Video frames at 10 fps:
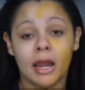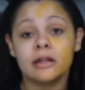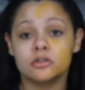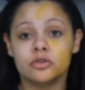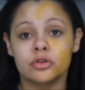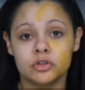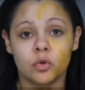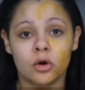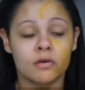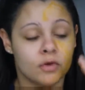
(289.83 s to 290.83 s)
answer the
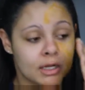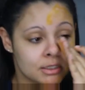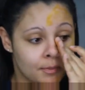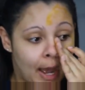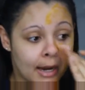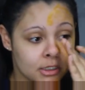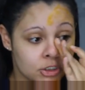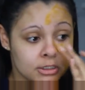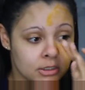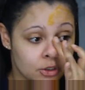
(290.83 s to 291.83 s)
door if you had some
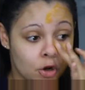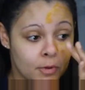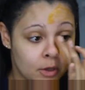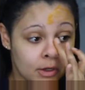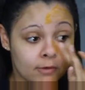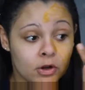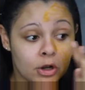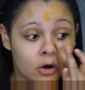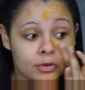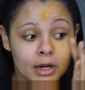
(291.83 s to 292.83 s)
packages, and nobody would even
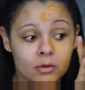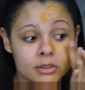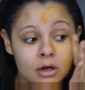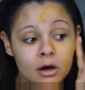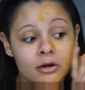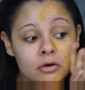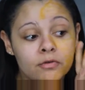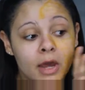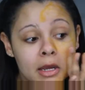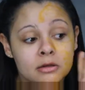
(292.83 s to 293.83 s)
know that it was on your
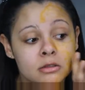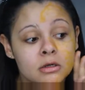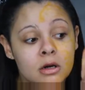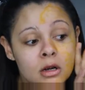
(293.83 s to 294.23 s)
face.